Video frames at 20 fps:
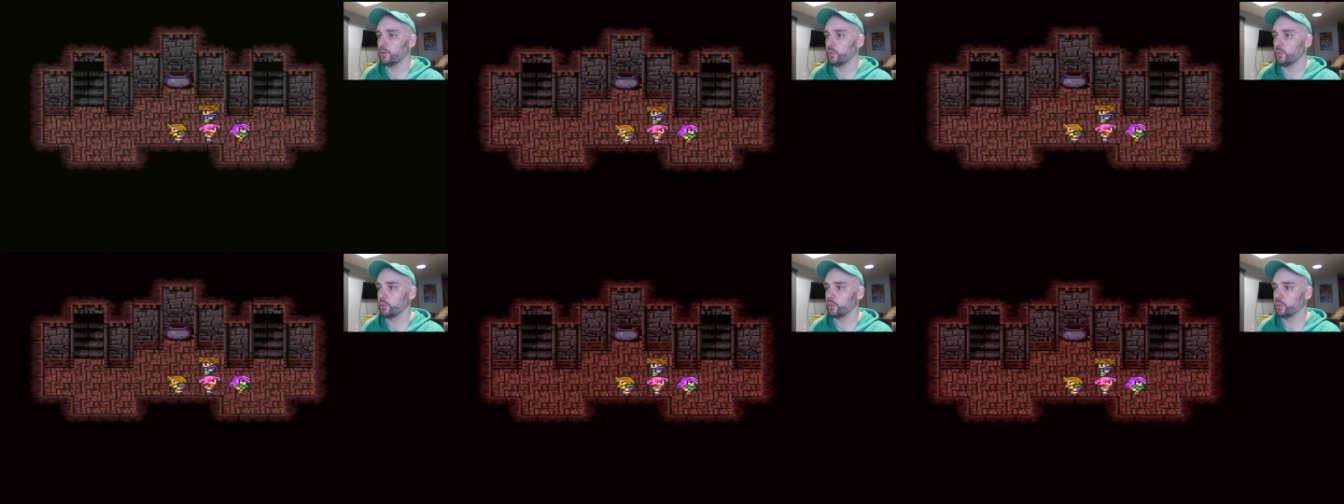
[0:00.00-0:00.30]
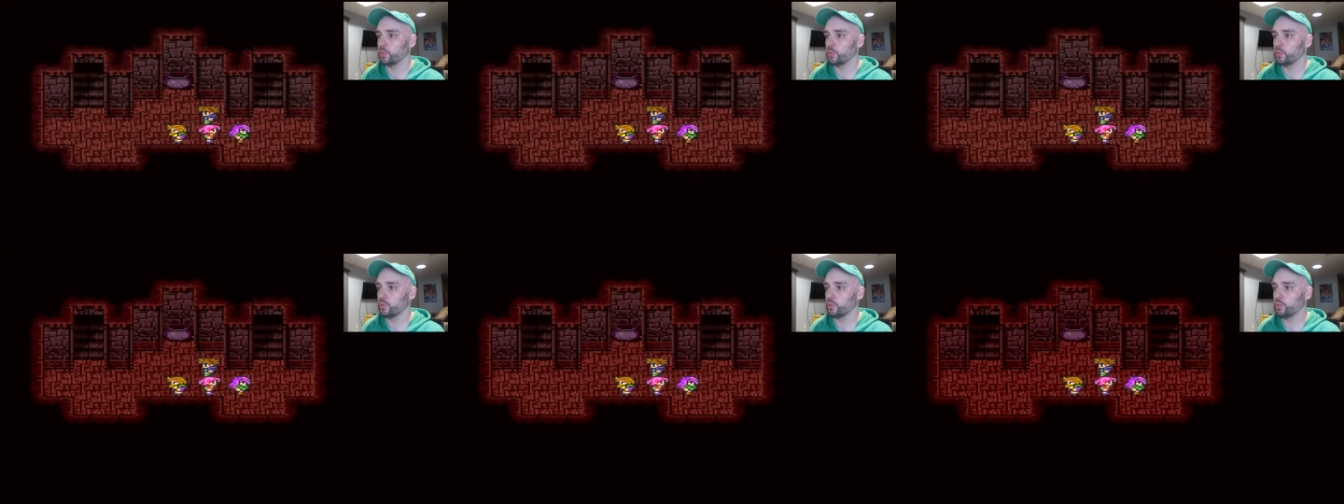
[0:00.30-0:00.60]

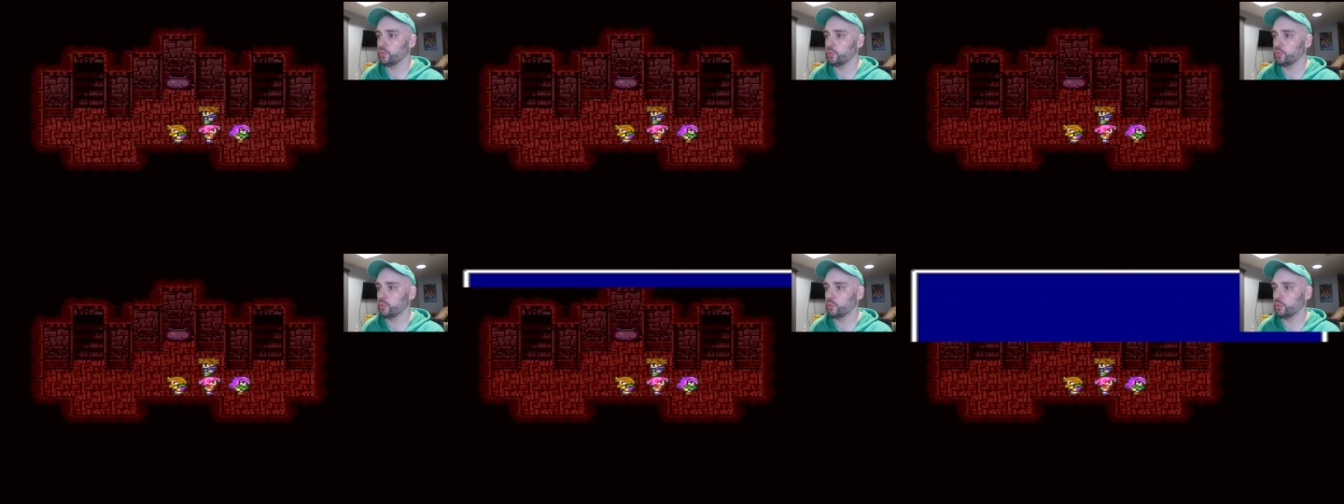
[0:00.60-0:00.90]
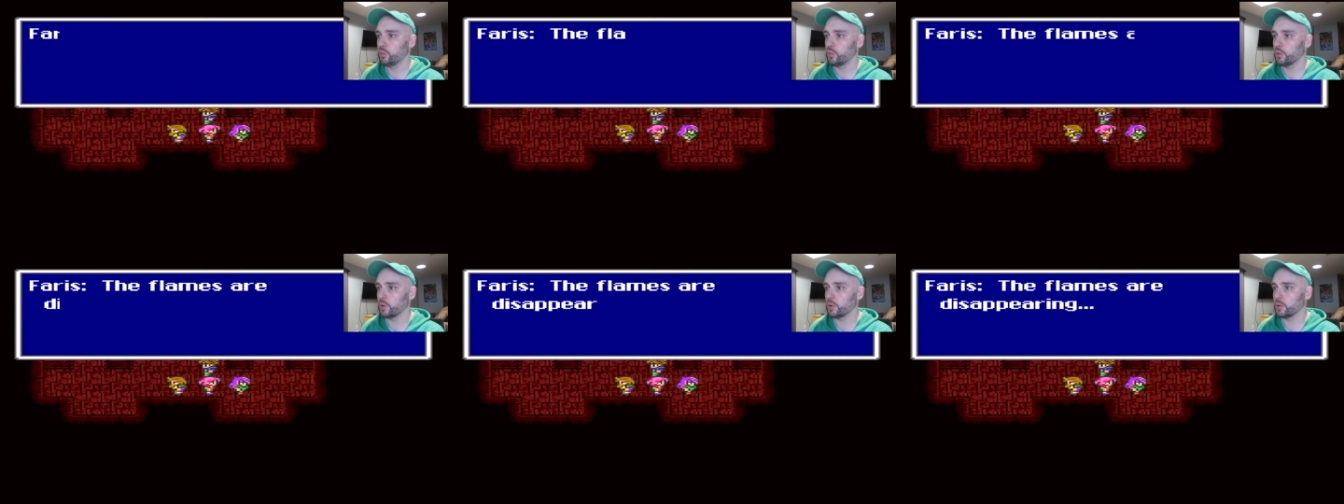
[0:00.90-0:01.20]

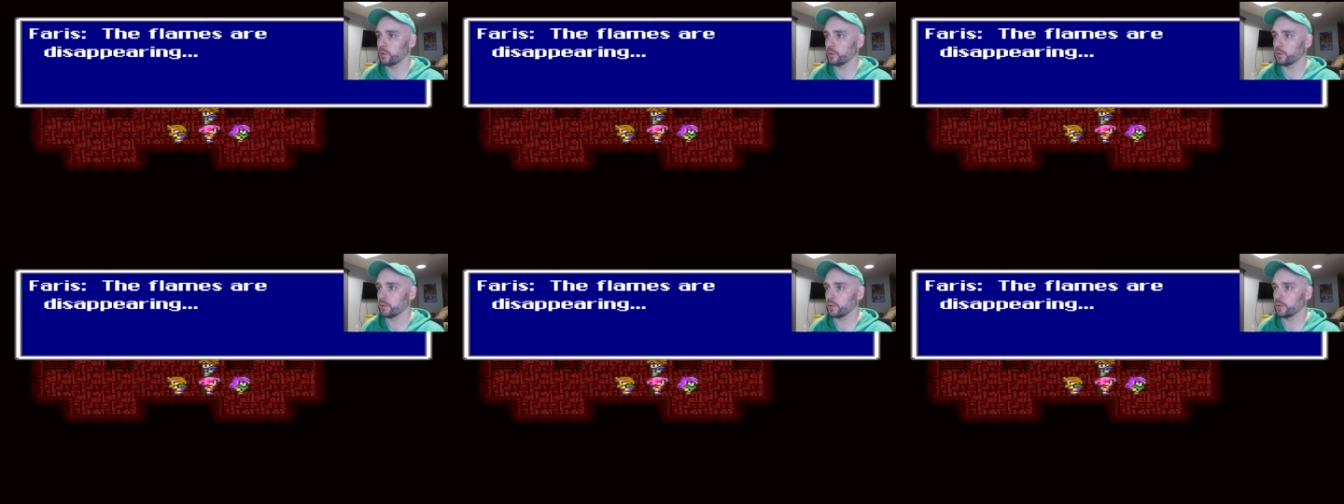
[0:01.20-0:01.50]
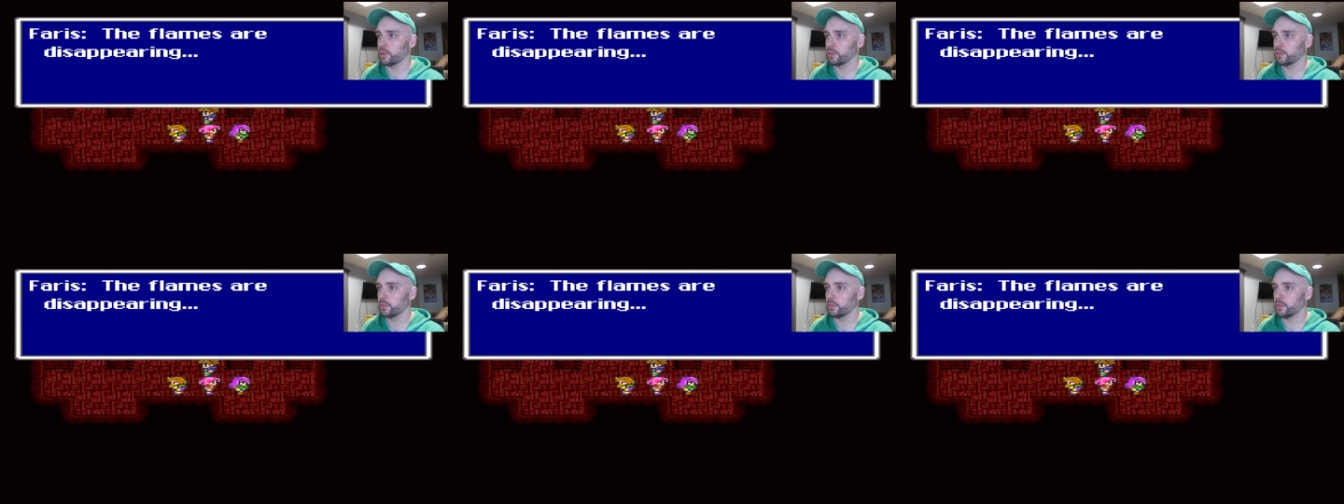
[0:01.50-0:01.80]
Ooh, uh -oh,
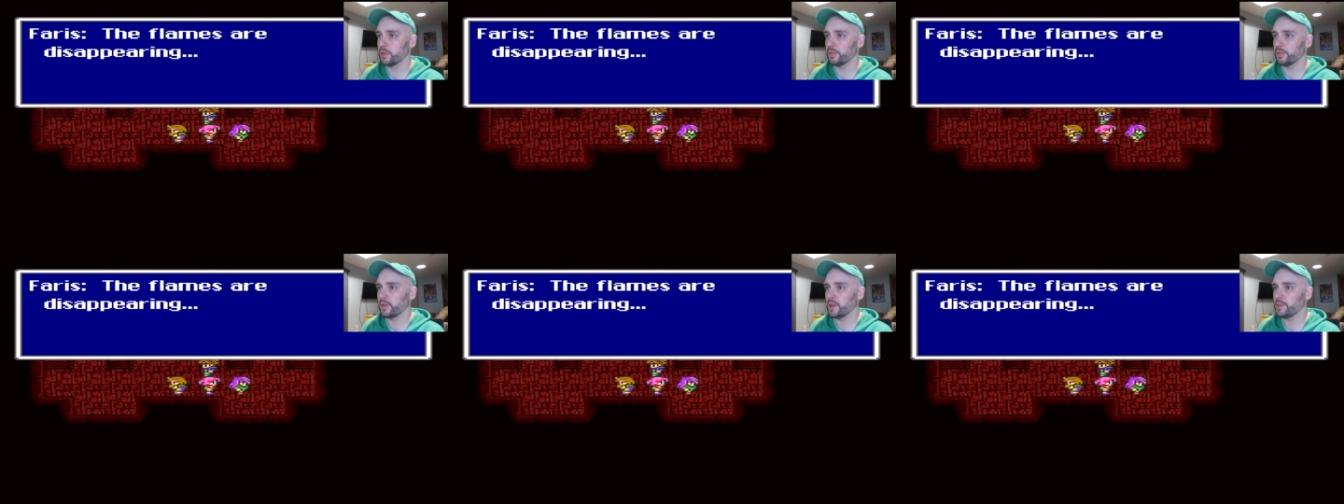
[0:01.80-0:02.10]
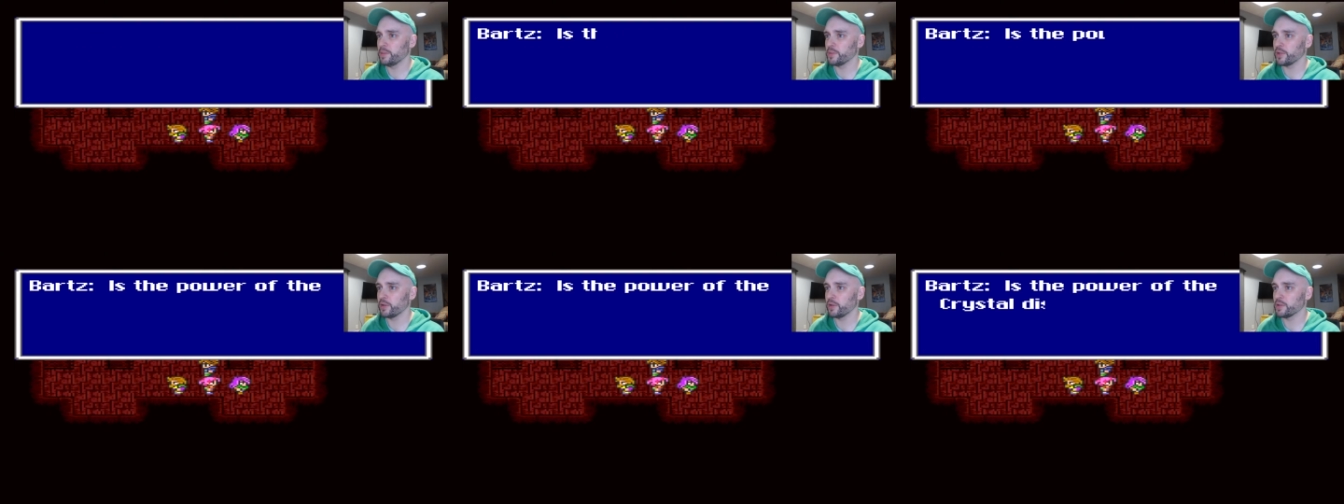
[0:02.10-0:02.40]
it, the
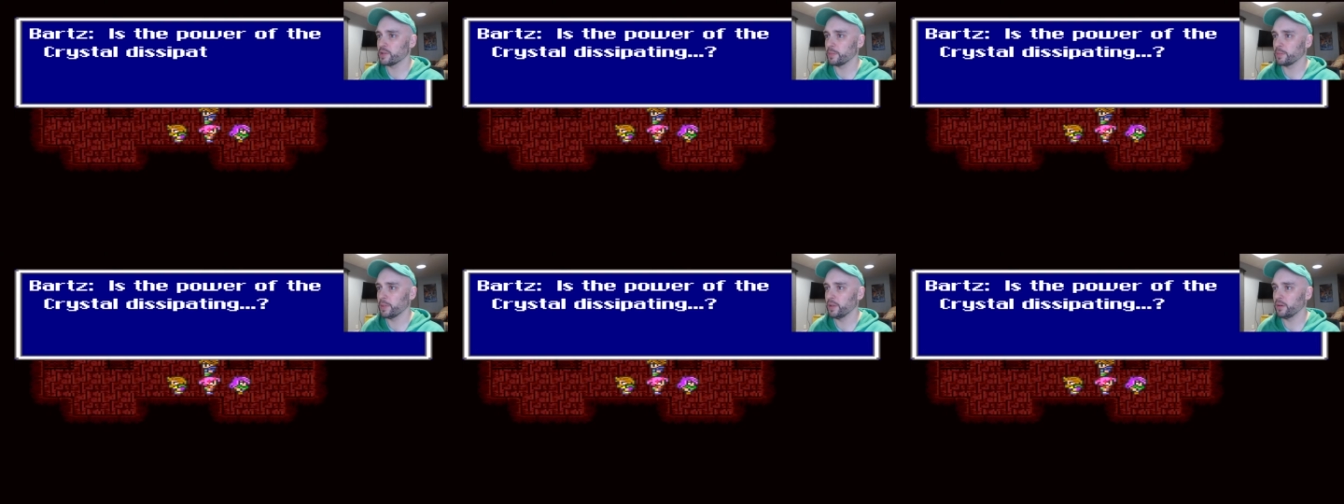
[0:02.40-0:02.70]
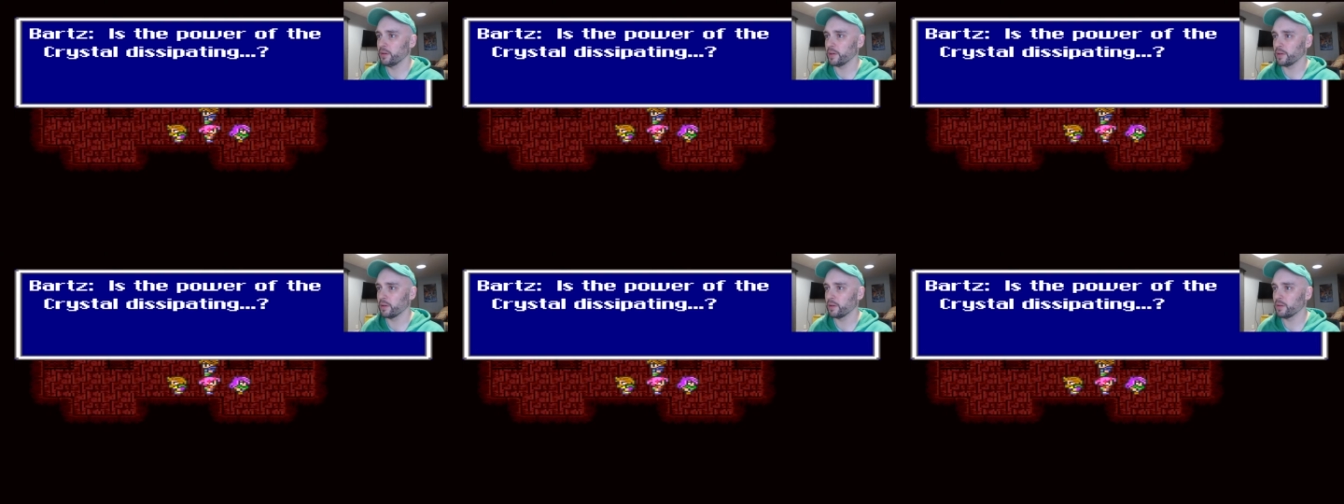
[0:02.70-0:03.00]
flames are
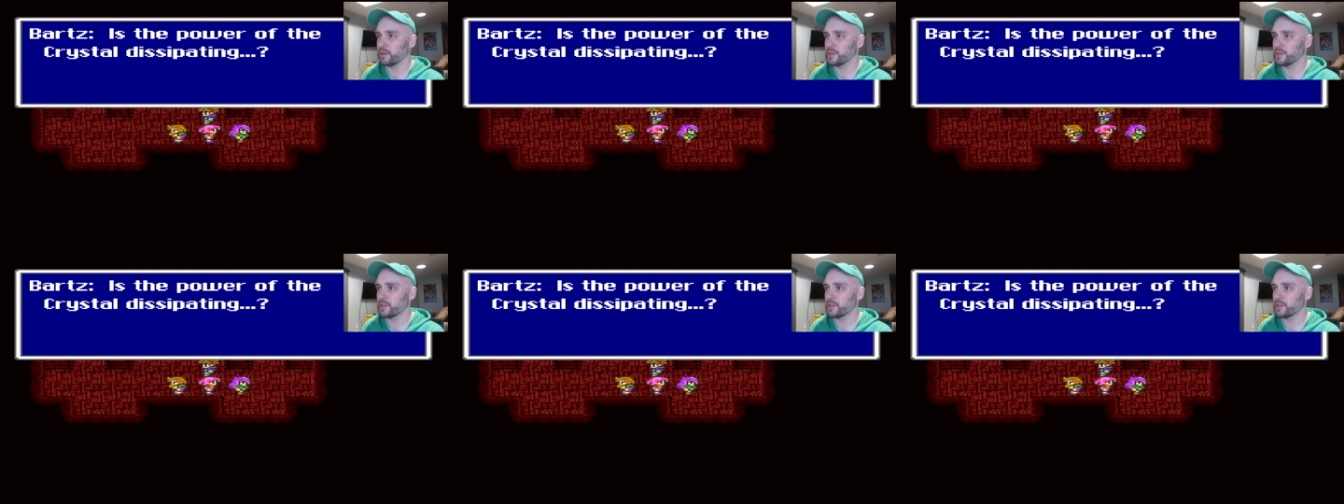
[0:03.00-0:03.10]
disappearing.